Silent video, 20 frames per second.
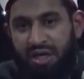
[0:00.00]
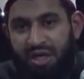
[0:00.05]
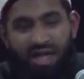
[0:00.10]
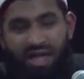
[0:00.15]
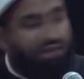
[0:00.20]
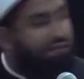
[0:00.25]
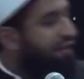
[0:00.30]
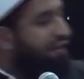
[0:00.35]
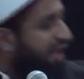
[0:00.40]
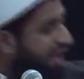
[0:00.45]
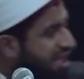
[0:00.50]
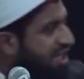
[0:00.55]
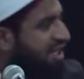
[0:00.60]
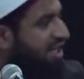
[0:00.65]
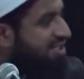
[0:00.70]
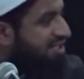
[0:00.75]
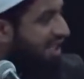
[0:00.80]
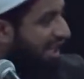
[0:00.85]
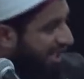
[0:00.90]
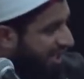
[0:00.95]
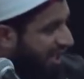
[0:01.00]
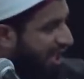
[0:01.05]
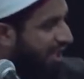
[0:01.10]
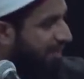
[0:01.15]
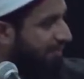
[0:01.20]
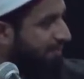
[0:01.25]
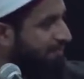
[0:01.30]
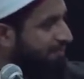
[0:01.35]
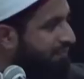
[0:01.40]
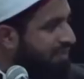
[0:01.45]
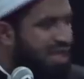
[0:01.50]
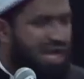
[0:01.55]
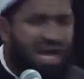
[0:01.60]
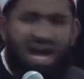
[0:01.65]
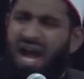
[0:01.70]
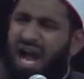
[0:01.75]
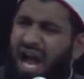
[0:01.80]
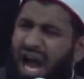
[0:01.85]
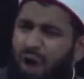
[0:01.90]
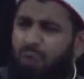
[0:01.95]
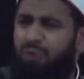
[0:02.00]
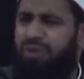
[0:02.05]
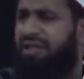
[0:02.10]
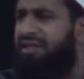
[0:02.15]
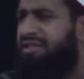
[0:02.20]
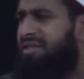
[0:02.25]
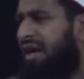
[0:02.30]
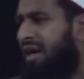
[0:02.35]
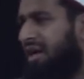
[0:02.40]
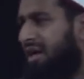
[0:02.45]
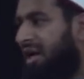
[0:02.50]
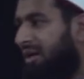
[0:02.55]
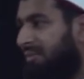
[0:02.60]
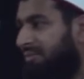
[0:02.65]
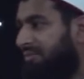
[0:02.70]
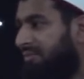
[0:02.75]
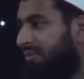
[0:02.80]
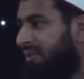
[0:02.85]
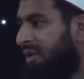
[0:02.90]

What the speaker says: If in is haram, out is haram.